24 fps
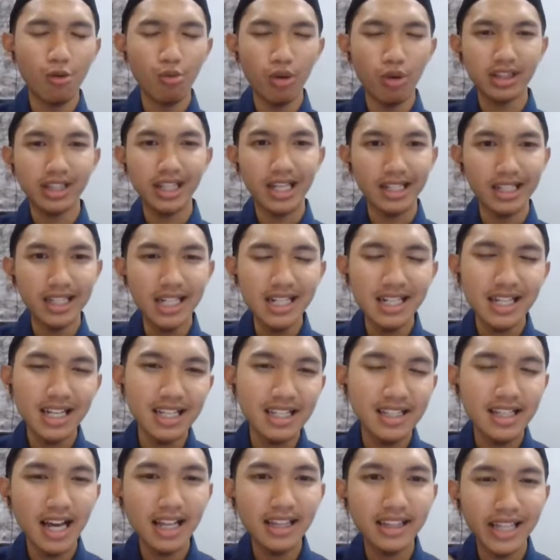what they did
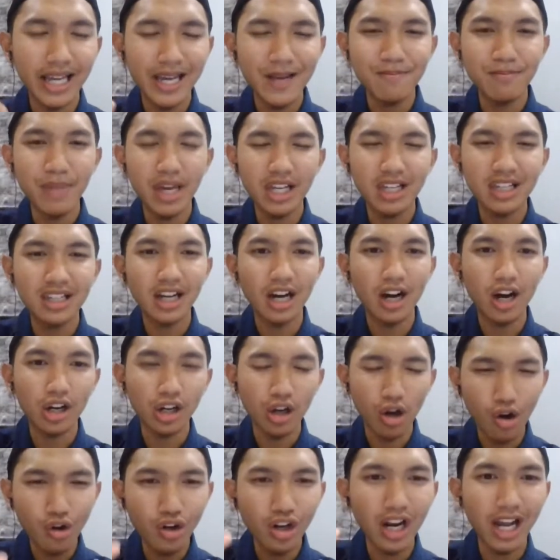is that they make
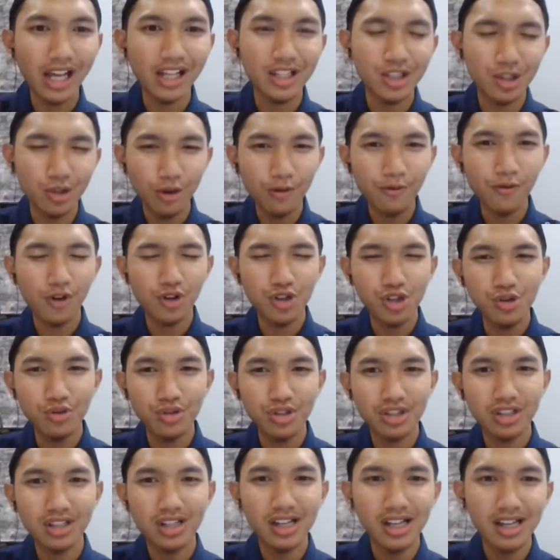an online store for
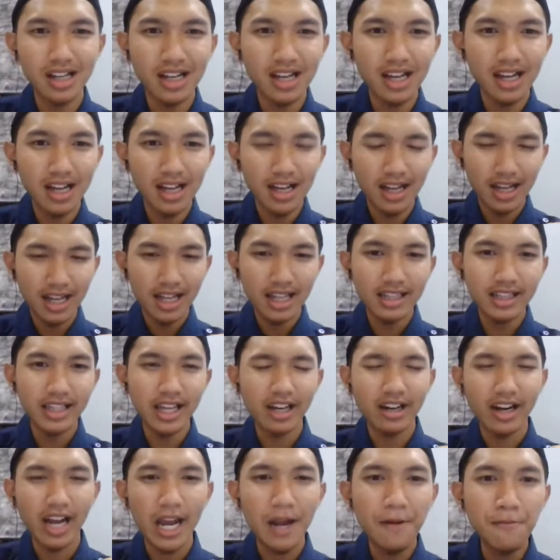shoes.
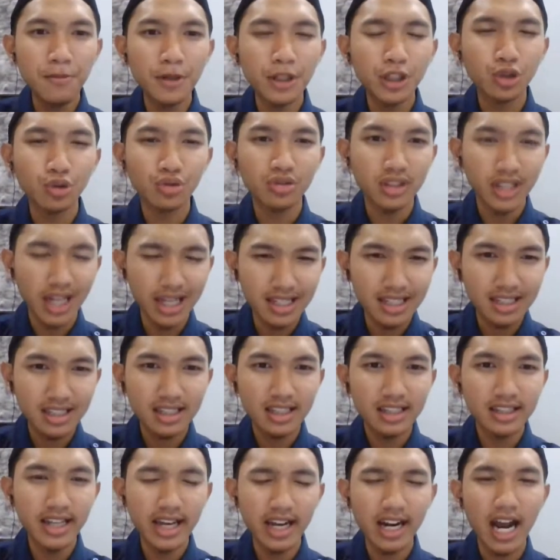They're able to test
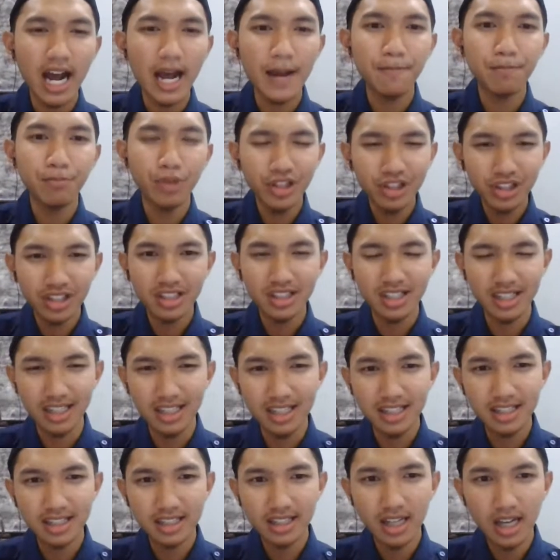their
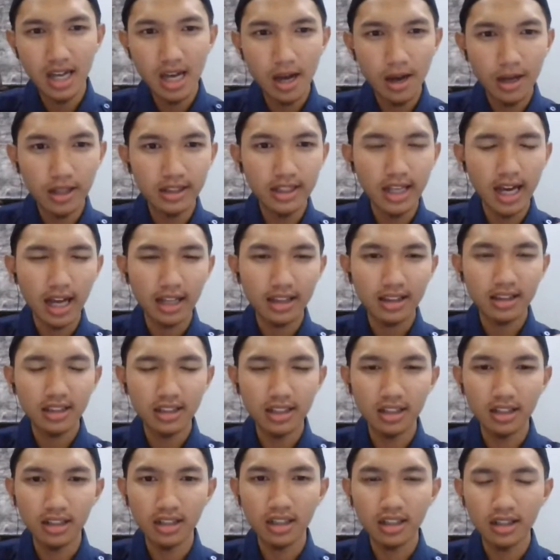hypothesis that
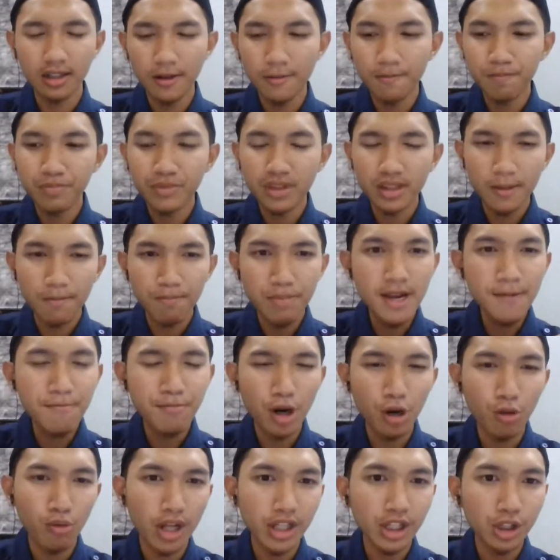
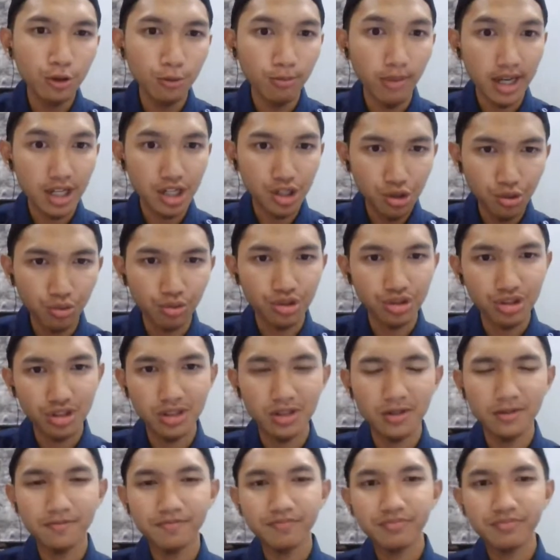people want to buy shoes.